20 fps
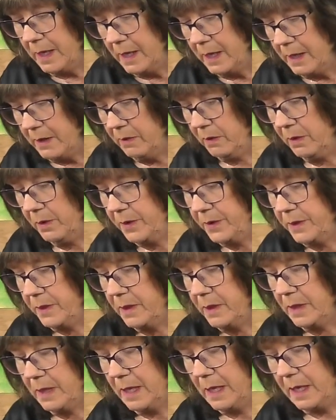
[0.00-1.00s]
health
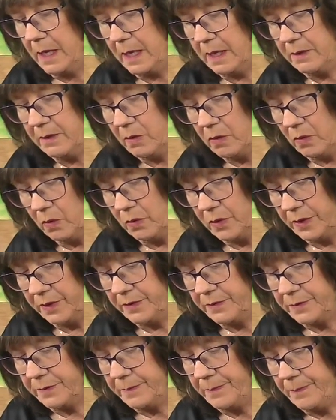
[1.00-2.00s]
and
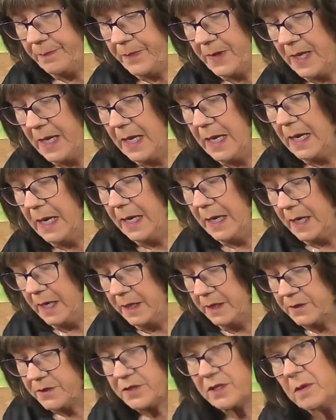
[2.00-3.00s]
wholeness.
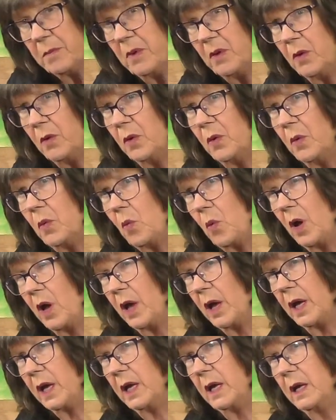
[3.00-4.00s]
In a similar
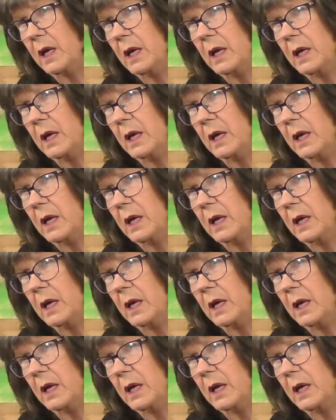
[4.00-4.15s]
way